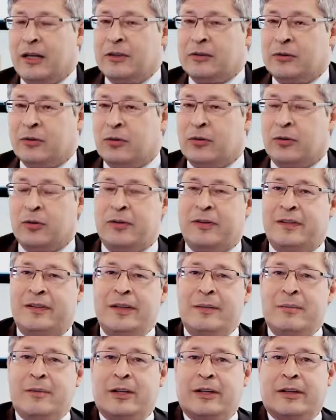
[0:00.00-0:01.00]
So the
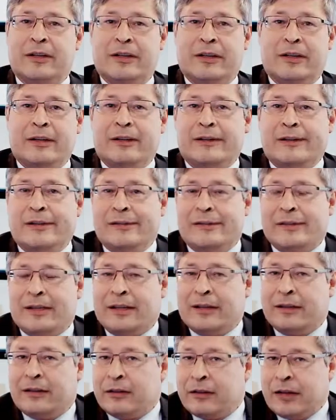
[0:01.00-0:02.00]
CE marking
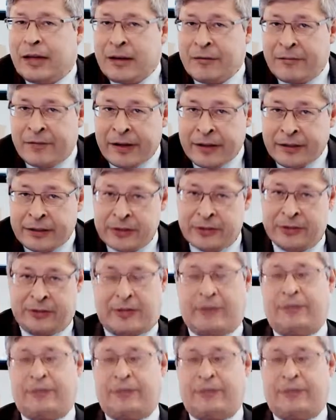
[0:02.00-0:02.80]
advantages